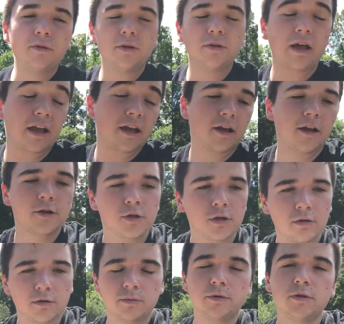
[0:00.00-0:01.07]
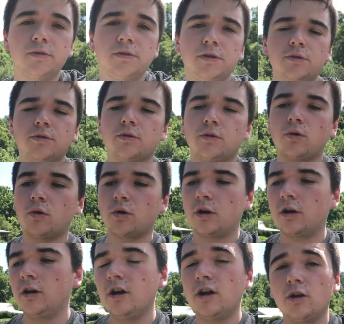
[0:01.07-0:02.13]
I can control it with Bluetooth or
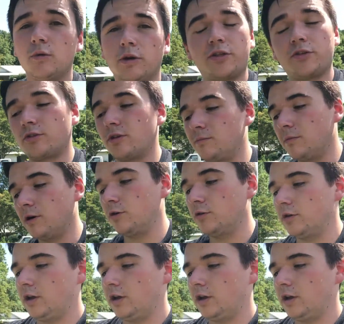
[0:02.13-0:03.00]
with a remote.